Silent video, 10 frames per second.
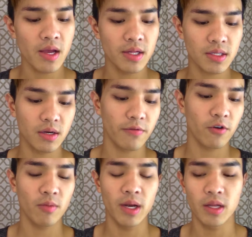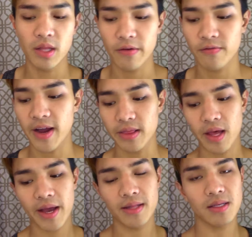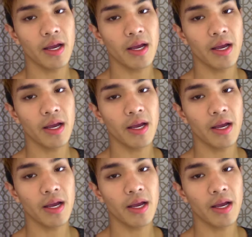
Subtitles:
It's going to firm any fine lines.